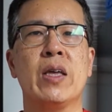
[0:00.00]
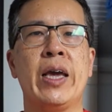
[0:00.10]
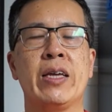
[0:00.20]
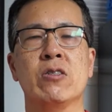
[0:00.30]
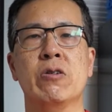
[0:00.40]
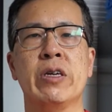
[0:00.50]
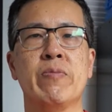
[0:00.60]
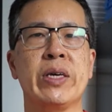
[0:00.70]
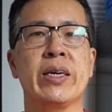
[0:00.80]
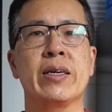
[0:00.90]
And so him
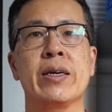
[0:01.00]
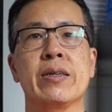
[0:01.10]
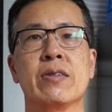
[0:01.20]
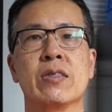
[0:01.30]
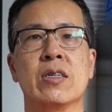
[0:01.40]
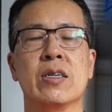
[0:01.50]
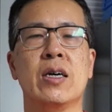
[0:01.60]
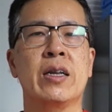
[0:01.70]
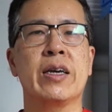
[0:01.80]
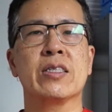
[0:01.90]
being just
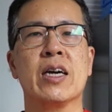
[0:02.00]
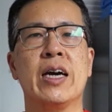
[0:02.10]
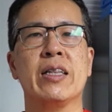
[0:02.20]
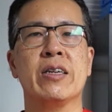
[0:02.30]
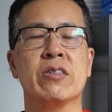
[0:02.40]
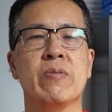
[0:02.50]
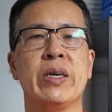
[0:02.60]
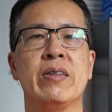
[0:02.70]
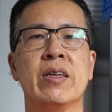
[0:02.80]
a nice guy lets them in,